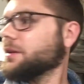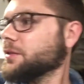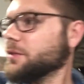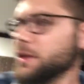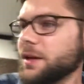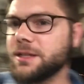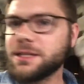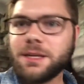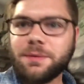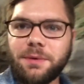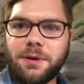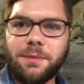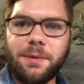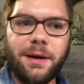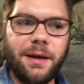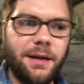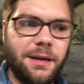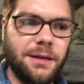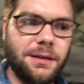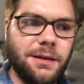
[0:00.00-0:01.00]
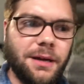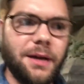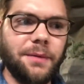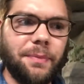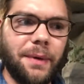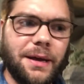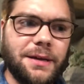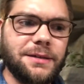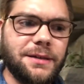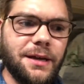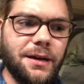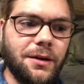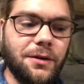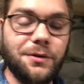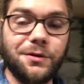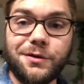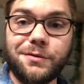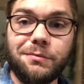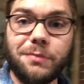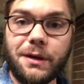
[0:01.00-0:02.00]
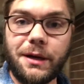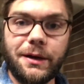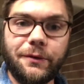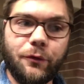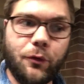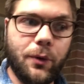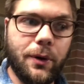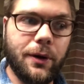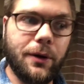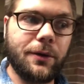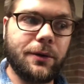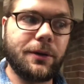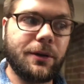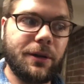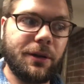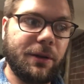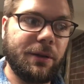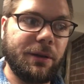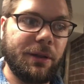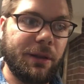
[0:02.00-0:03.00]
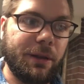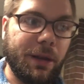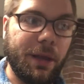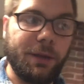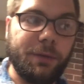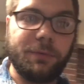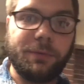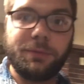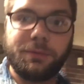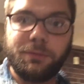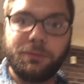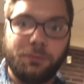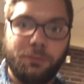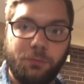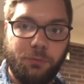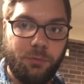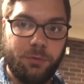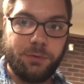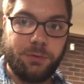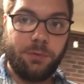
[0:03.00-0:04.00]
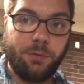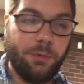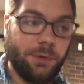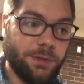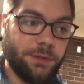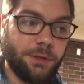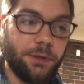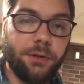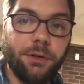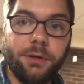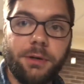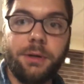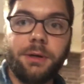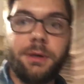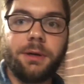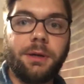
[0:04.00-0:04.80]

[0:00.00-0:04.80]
Last time I hit my head, I passed out, I bled everywhere, and it wasn't good.